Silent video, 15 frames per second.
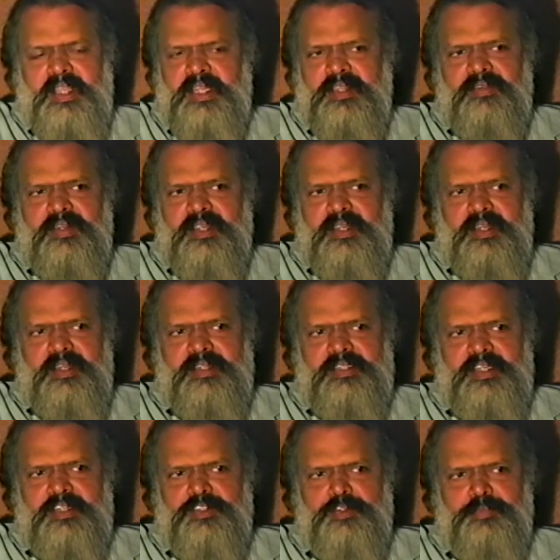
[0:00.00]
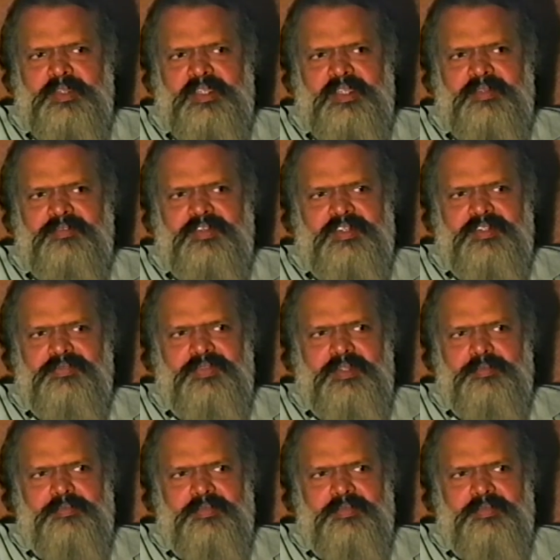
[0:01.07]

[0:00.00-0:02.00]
I never had a chance to make a feature film